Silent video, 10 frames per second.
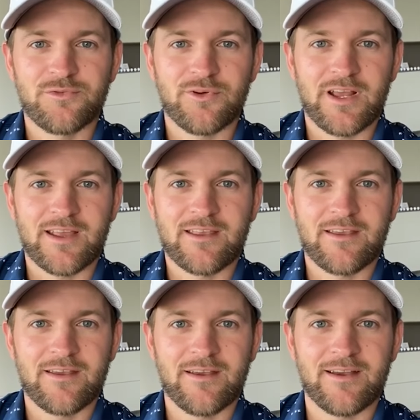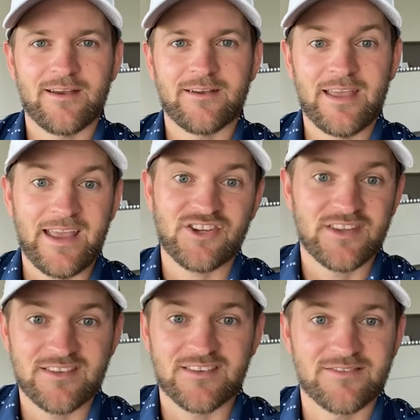for like, uh, yeah,
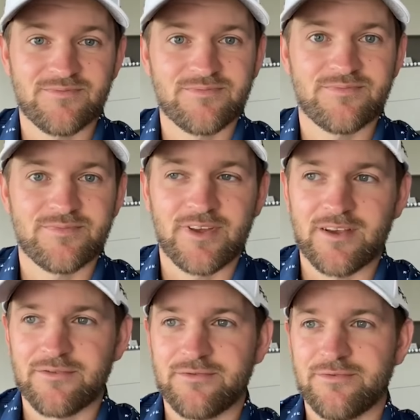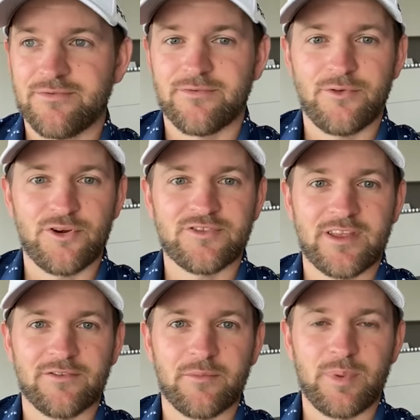actually since uh,
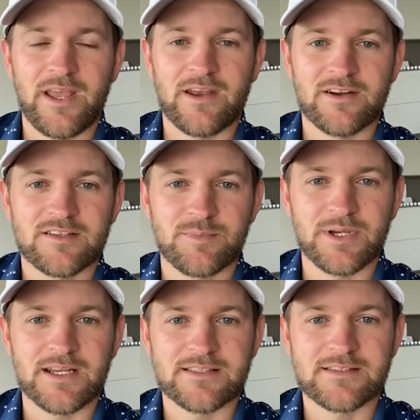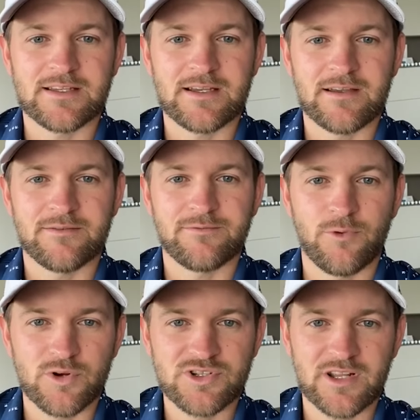day of the players. But uh,
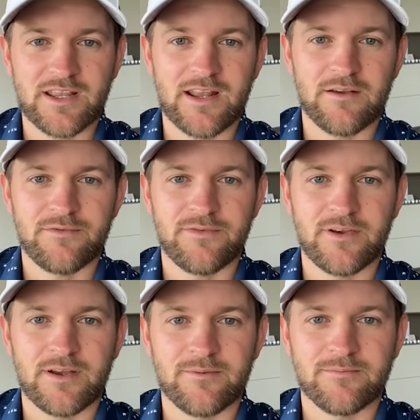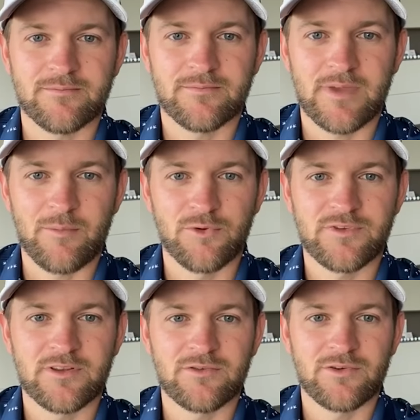fortunately enough, um, I
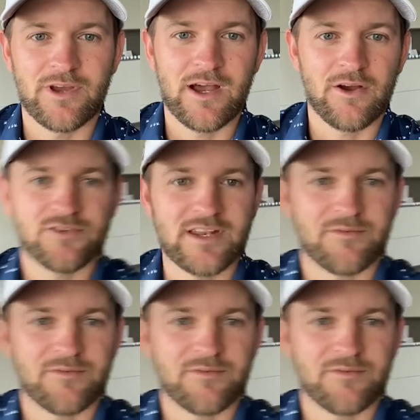moved into a new house and